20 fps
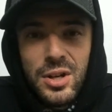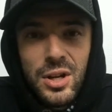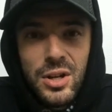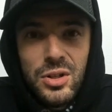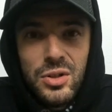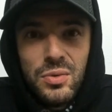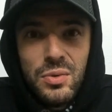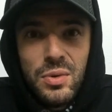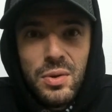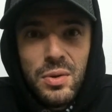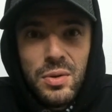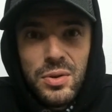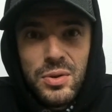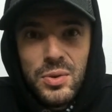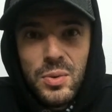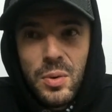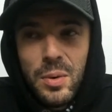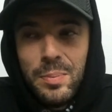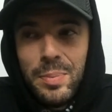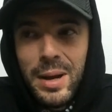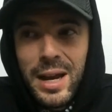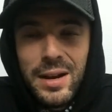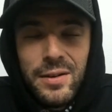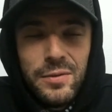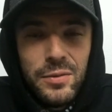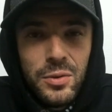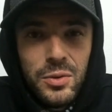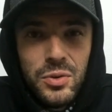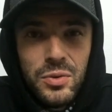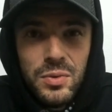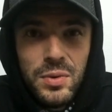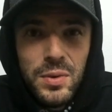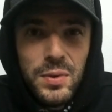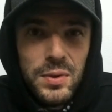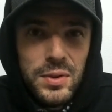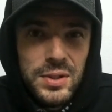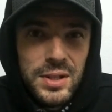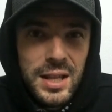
uh, truths or painful truths?